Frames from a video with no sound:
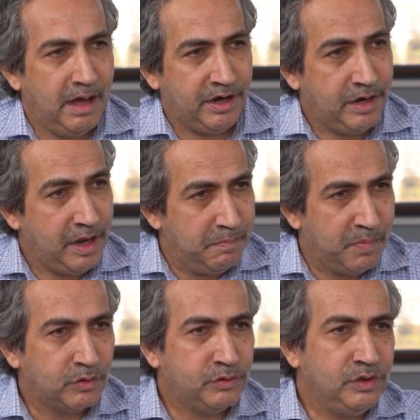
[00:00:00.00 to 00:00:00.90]
are an
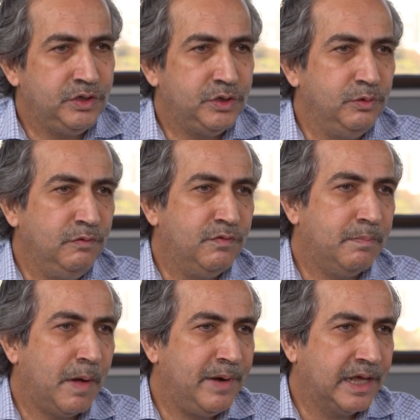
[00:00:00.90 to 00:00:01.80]
important tool for
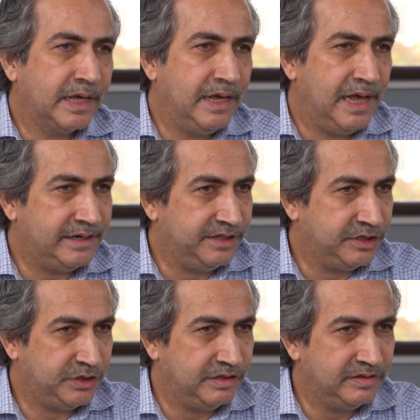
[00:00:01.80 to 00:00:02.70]
public health
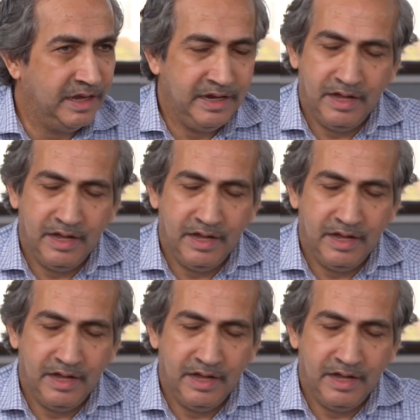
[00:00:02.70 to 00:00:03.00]
decisions.